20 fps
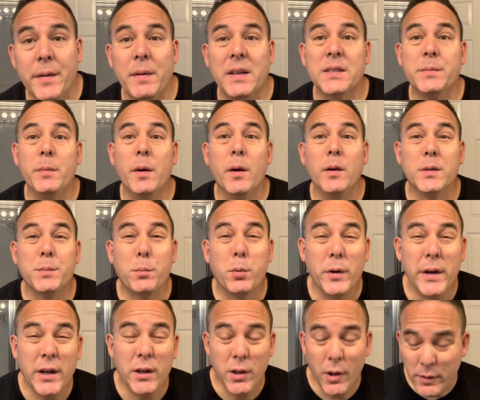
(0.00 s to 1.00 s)
that smells
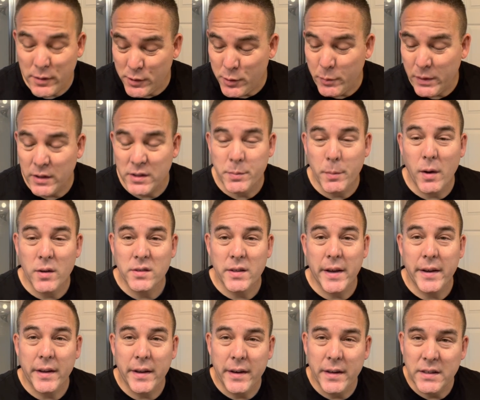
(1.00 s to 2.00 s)
pretty close to what it smells
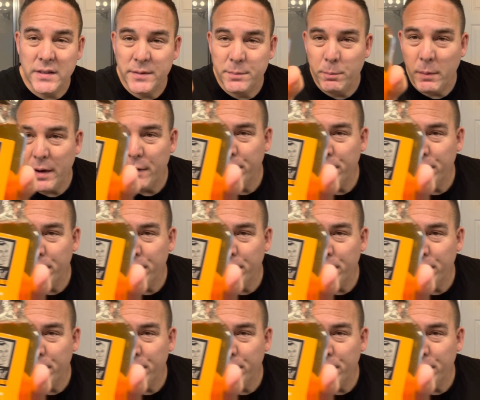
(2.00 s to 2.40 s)
like, and it's my